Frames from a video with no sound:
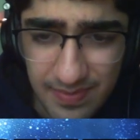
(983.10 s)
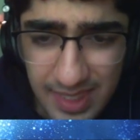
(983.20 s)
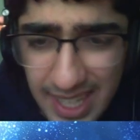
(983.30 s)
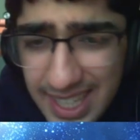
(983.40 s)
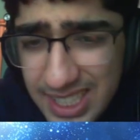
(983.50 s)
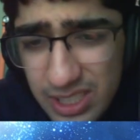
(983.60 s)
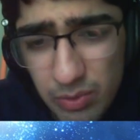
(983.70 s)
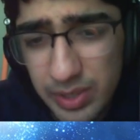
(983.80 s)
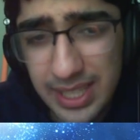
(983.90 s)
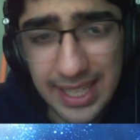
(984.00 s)
And that's just
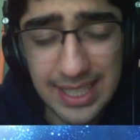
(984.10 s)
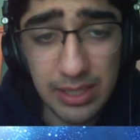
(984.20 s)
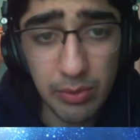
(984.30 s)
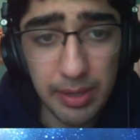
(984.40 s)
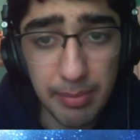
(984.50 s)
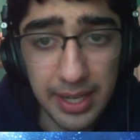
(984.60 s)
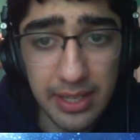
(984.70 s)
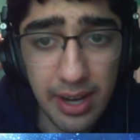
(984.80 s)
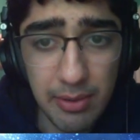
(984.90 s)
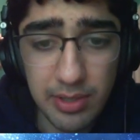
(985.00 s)
a really easy win. But
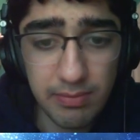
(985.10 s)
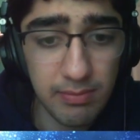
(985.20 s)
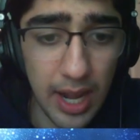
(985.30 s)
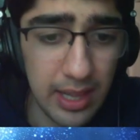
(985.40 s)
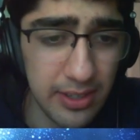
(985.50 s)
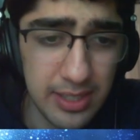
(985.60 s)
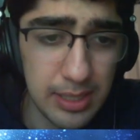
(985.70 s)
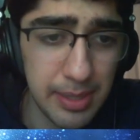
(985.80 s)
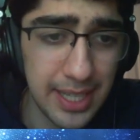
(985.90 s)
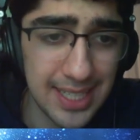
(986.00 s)
here I literally
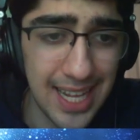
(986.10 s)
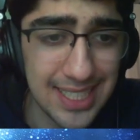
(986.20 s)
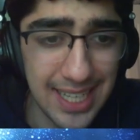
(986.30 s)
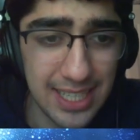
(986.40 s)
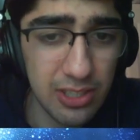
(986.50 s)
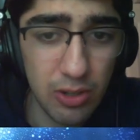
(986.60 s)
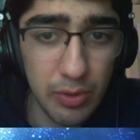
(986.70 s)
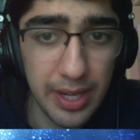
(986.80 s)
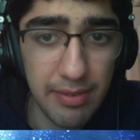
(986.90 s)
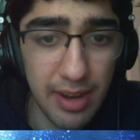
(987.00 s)
spend like 10 seconds on
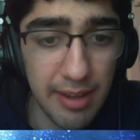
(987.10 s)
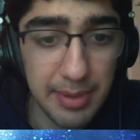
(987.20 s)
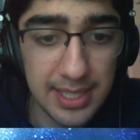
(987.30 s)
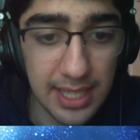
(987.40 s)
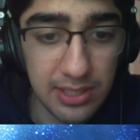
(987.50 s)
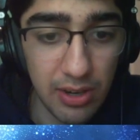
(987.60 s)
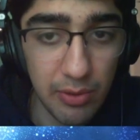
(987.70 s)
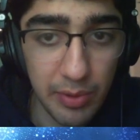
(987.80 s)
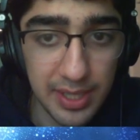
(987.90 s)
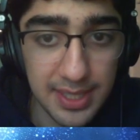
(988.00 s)
queen a5 because I saw
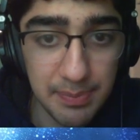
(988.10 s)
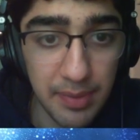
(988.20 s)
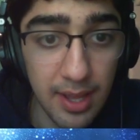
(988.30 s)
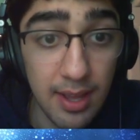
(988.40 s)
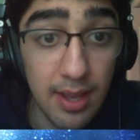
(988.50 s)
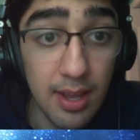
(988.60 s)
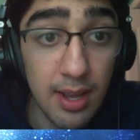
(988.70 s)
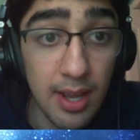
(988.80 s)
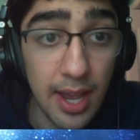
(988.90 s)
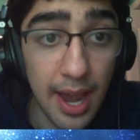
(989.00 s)
it wins.
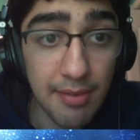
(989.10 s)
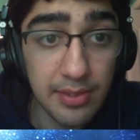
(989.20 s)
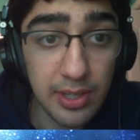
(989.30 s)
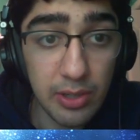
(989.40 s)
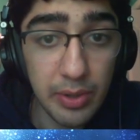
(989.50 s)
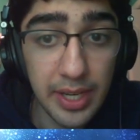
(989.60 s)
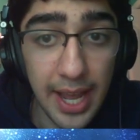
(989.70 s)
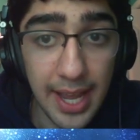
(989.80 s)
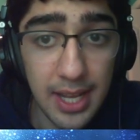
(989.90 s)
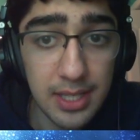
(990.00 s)
After queen
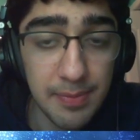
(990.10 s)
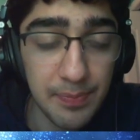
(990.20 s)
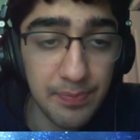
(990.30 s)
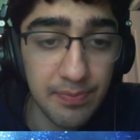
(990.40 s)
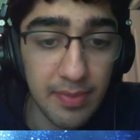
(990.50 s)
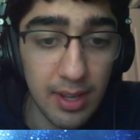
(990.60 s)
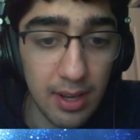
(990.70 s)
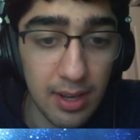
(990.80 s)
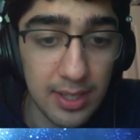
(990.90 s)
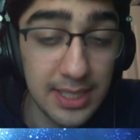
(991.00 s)

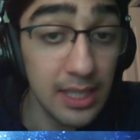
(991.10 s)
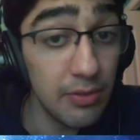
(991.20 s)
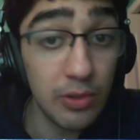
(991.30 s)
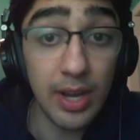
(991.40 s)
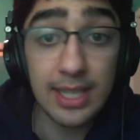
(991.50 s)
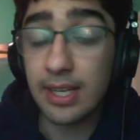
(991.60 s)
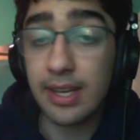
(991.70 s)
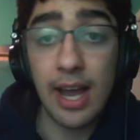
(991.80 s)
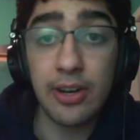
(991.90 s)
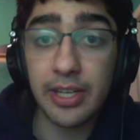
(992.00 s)
a8, see if you guys can
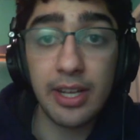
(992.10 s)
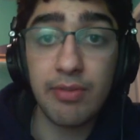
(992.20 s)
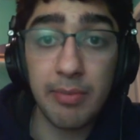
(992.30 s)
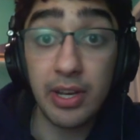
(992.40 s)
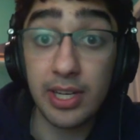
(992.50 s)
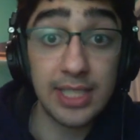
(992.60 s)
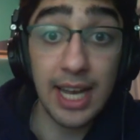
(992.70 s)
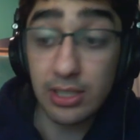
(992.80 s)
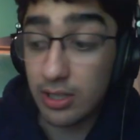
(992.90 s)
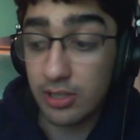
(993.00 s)
calculate from here, because
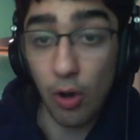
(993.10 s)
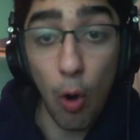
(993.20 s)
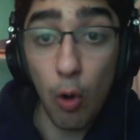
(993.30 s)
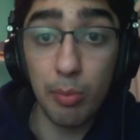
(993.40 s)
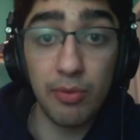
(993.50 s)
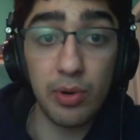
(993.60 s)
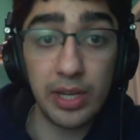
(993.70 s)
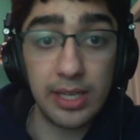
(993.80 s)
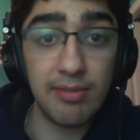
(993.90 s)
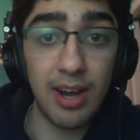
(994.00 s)
I saw this all before
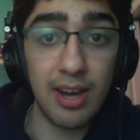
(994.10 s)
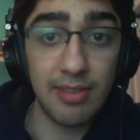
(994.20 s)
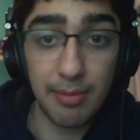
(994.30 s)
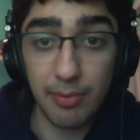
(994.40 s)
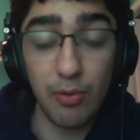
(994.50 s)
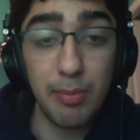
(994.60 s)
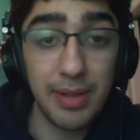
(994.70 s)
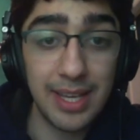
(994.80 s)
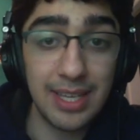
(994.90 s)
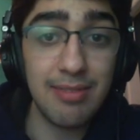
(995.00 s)
e5. Like before
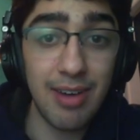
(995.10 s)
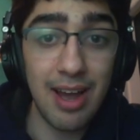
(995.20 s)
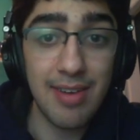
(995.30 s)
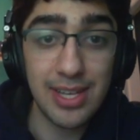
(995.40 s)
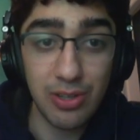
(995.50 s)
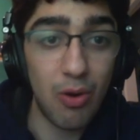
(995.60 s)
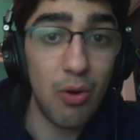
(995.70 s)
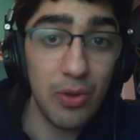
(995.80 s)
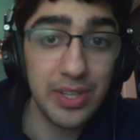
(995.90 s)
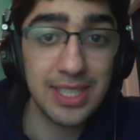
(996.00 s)
playing e5, I saw
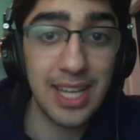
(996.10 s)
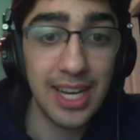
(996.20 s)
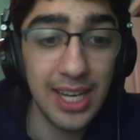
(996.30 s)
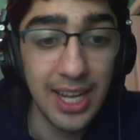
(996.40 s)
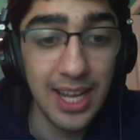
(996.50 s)
all this line.